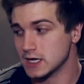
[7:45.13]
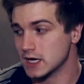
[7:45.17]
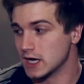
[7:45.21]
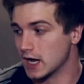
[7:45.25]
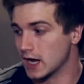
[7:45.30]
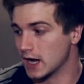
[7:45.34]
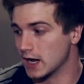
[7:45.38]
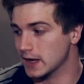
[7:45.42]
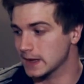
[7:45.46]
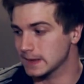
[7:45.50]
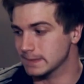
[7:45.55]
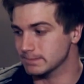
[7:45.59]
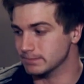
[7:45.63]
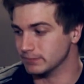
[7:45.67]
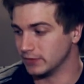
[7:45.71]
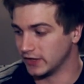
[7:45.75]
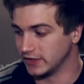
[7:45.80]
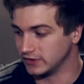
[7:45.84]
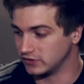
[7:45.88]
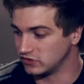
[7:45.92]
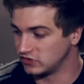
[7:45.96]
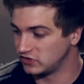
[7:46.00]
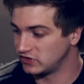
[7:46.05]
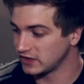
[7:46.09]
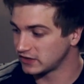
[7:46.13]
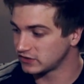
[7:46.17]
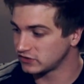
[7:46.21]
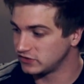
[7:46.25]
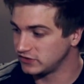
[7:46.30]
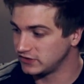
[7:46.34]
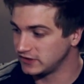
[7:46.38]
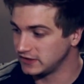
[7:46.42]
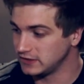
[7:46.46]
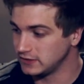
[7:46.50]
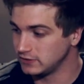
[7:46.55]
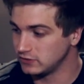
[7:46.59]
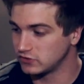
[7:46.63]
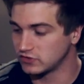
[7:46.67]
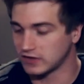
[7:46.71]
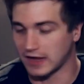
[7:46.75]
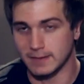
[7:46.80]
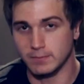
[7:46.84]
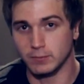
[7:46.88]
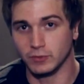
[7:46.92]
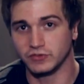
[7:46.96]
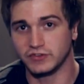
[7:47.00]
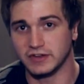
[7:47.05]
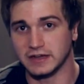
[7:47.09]
It's 16
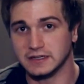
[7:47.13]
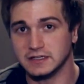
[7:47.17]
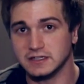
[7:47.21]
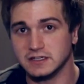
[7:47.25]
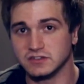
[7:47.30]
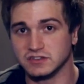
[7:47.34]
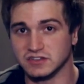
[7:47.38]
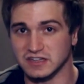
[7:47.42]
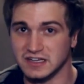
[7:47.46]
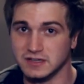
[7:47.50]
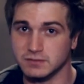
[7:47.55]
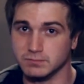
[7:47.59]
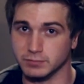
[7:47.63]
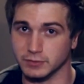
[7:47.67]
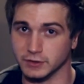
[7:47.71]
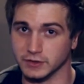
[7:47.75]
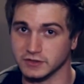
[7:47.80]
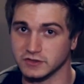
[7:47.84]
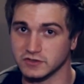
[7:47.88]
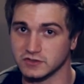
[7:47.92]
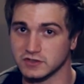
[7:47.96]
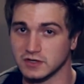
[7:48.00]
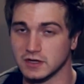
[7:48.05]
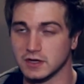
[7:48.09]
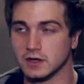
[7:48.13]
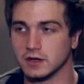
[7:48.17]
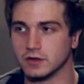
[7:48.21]
simultaneous inputs.